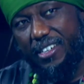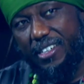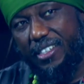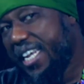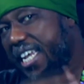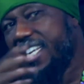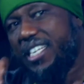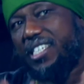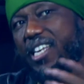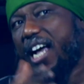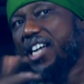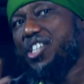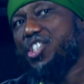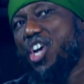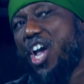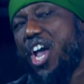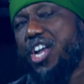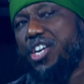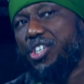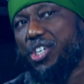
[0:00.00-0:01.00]
Things are
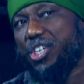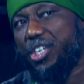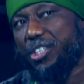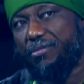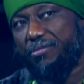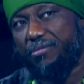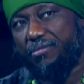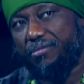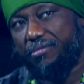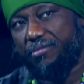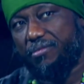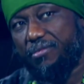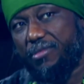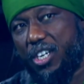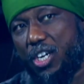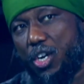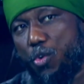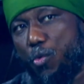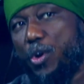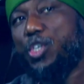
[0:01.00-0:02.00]
changing.
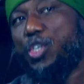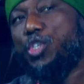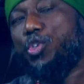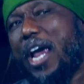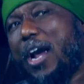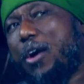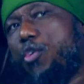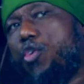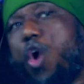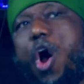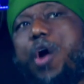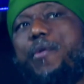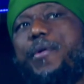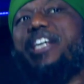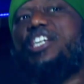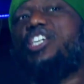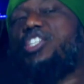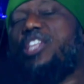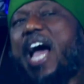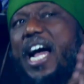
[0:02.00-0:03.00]
We should
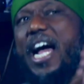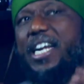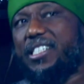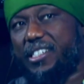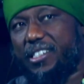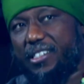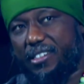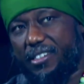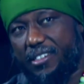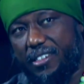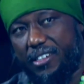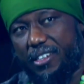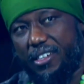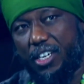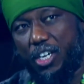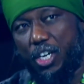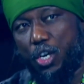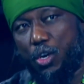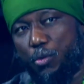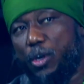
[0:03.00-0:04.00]
encourage that.
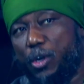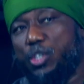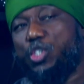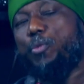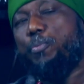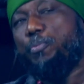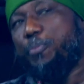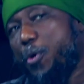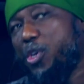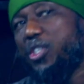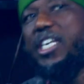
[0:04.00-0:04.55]
We should push